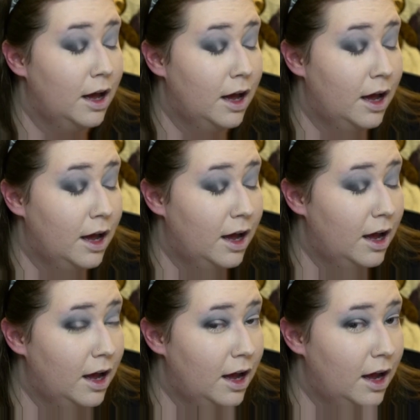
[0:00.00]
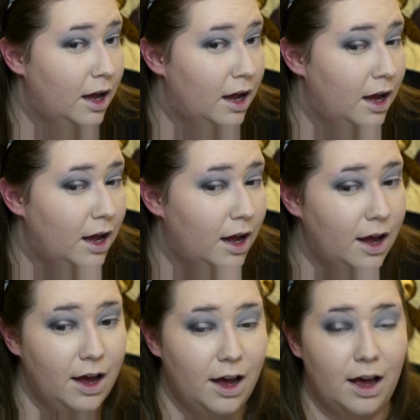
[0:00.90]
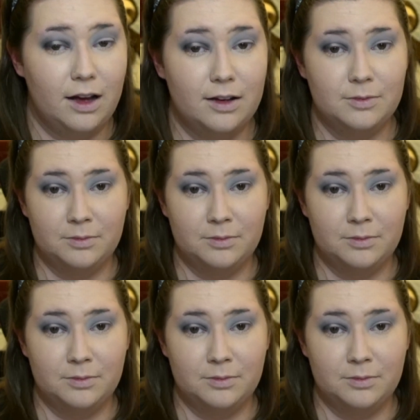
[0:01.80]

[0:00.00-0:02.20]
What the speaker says: No one is speaking in this clip.